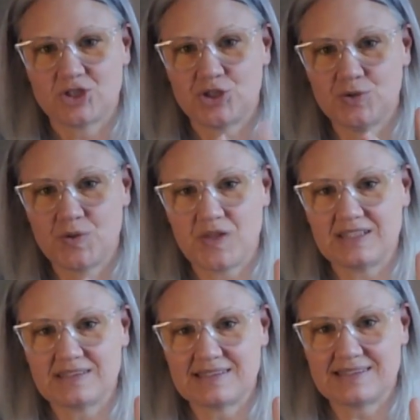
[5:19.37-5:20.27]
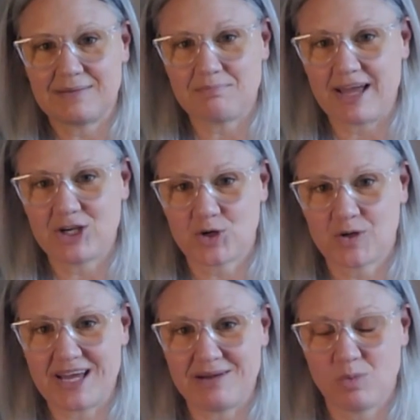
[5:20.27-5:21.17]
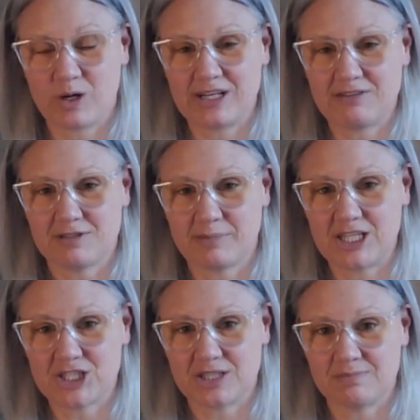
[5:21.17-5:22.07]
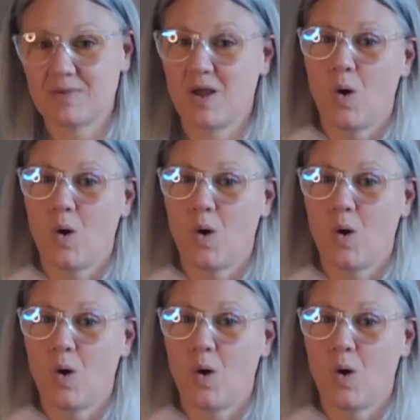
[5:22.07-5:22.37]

two things that might create more inflammation.